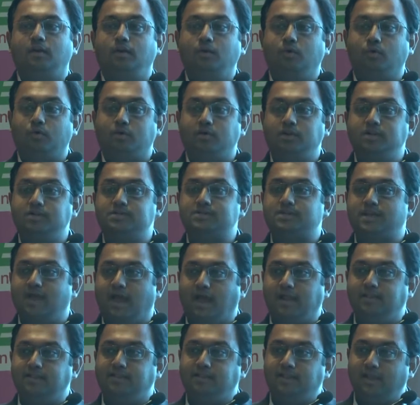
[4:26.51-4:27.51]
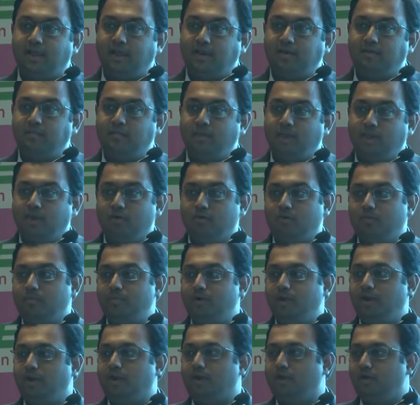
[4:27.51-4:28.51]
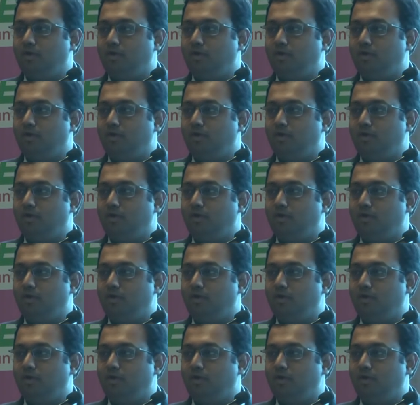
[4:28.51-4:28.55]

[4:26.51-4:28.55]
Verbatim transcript: locals can then make or break